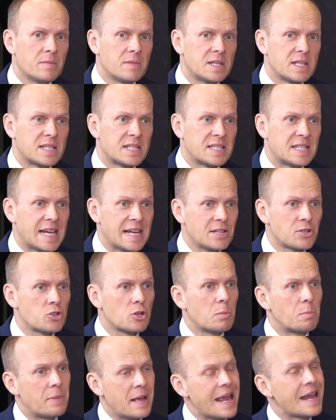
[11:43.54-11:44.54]

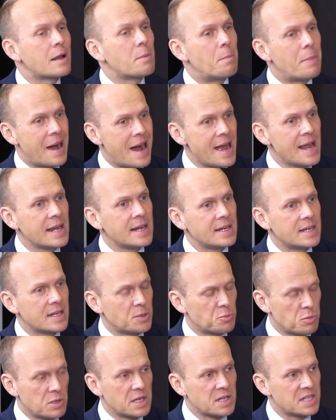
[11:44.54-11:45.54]
central bank buying
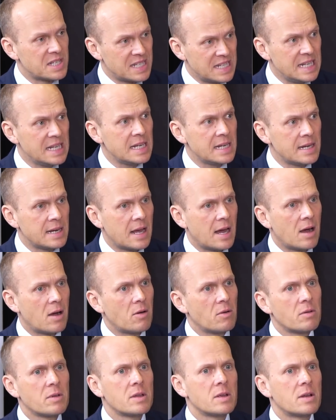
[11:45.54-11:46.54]
that we're seeing
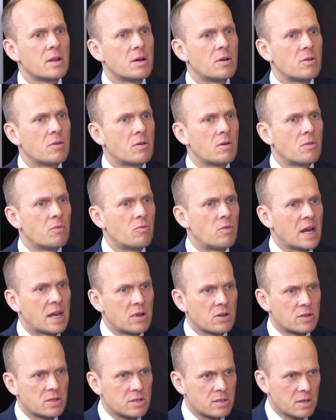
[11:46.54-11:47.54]
now, you know,
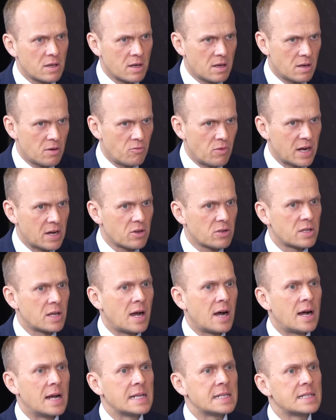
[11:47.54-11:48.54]
record
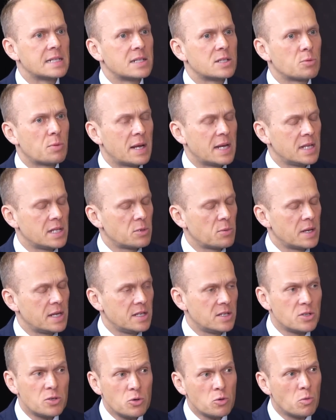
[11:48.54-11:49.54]
highs in
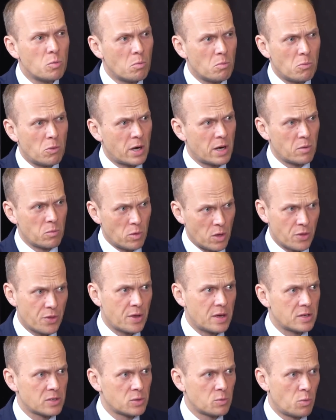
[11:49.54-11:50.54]
2022, more than
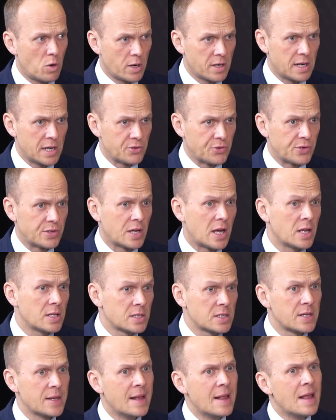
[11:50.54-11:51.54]
1,100
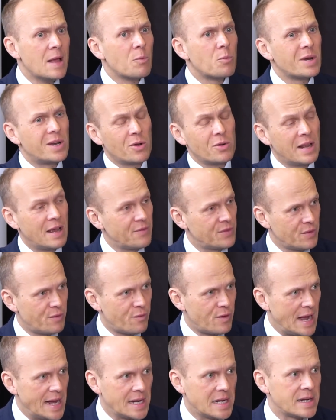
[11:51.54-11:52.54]
tons. We don't have the
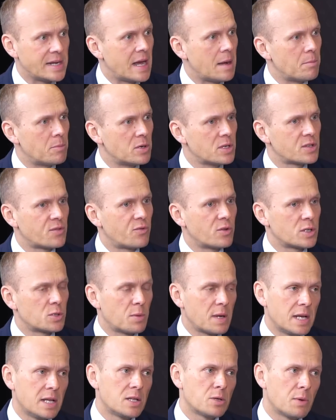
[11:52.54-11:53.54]
final numbers for
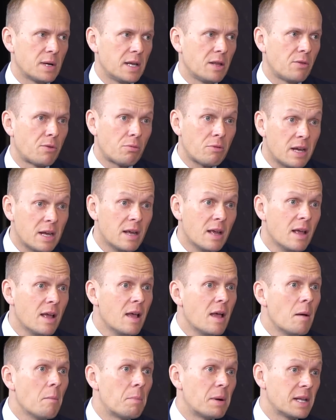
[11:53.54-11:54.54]
2023,
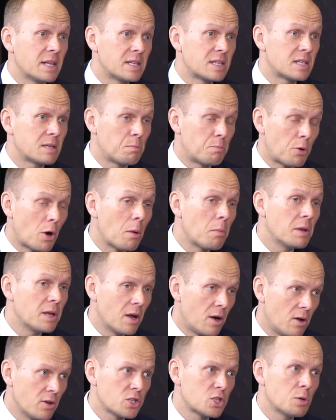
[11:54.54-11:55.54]
but it's probably
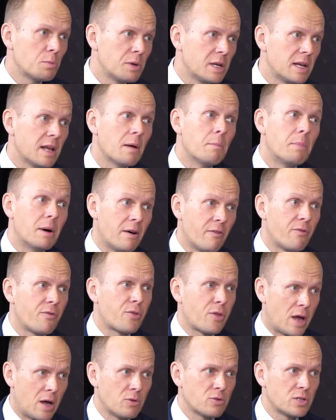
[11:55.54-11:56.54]
also been above
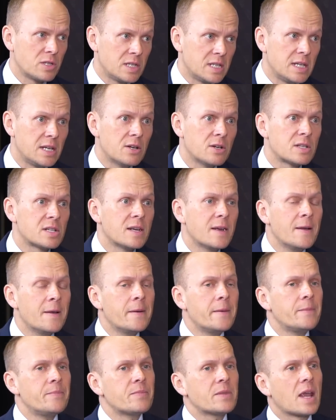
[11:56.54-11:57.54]
1,000 years.
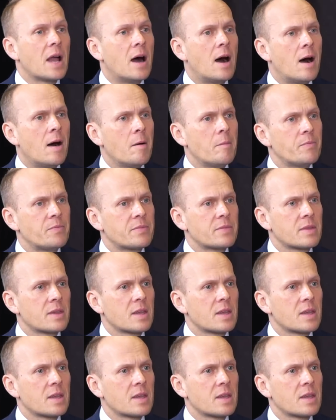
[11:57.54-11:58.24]
And